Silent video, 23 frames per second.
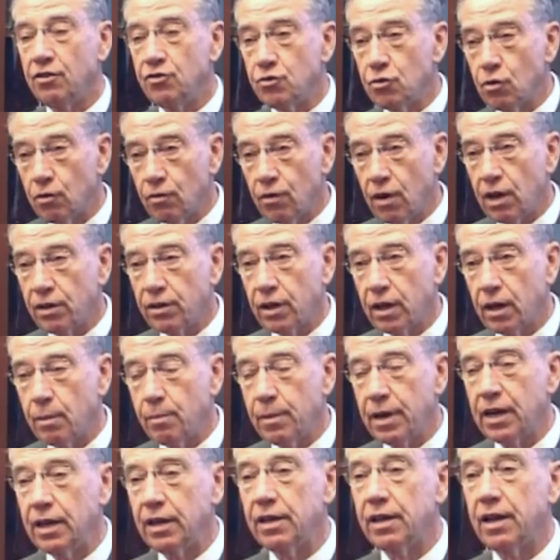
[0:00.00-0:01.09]
serve on the
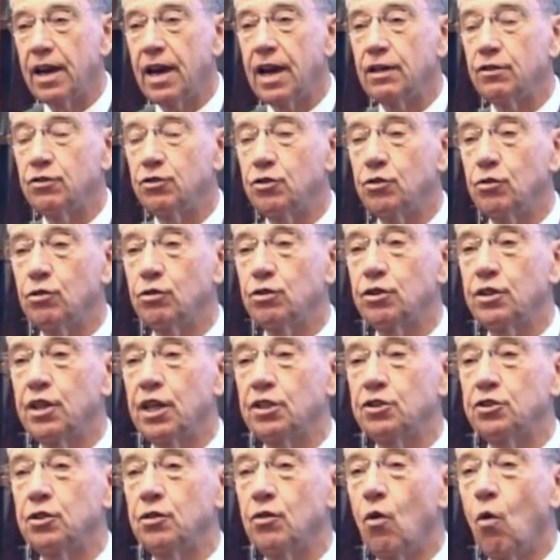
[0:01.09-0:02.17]
committee that has
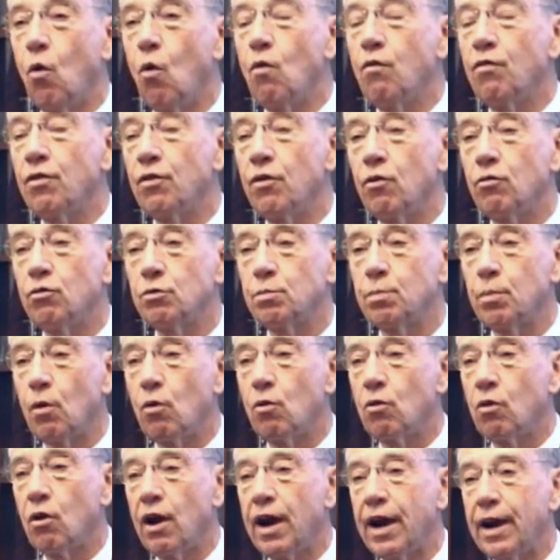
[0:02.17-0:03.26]
jurisdiction over those
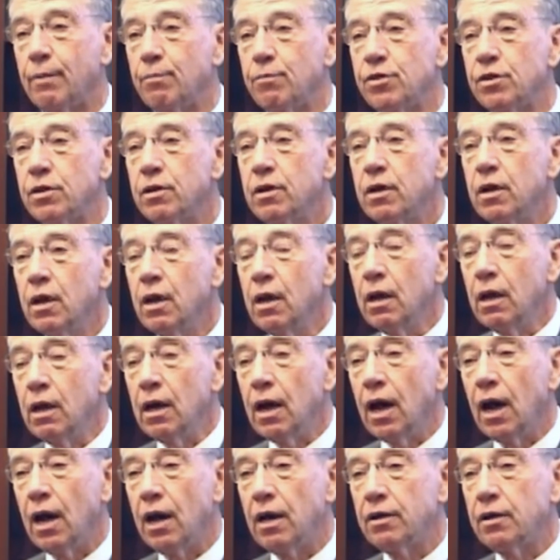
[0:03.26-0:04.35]
programs,
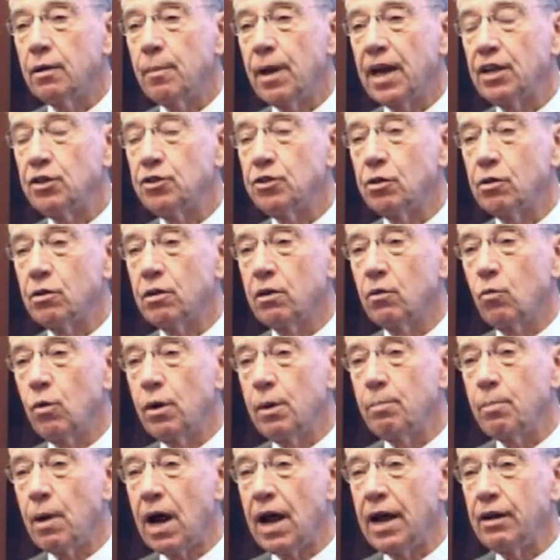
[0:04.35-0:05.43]
to make sure that we
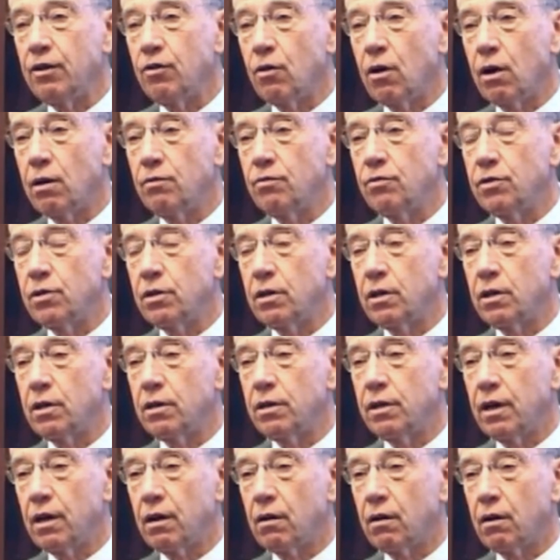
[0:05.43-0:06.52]
buy drugs
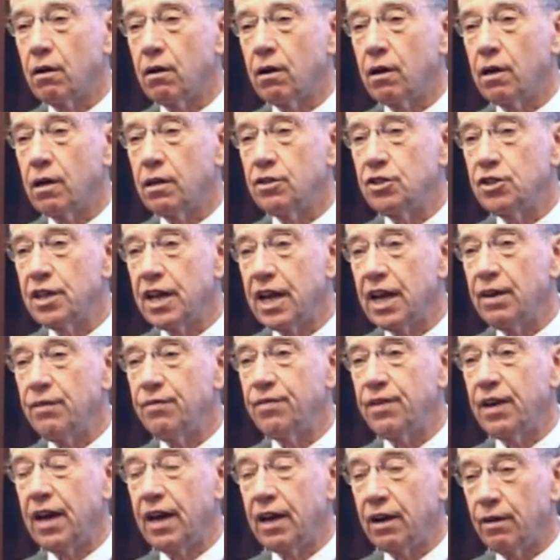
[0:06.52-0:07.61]
that are
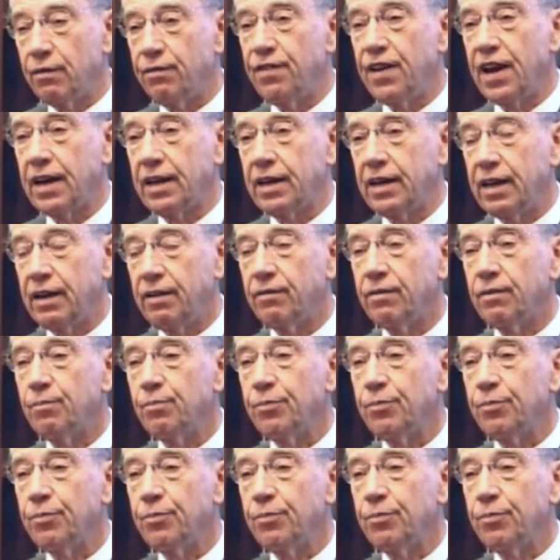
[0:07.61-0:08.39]
safe and effective.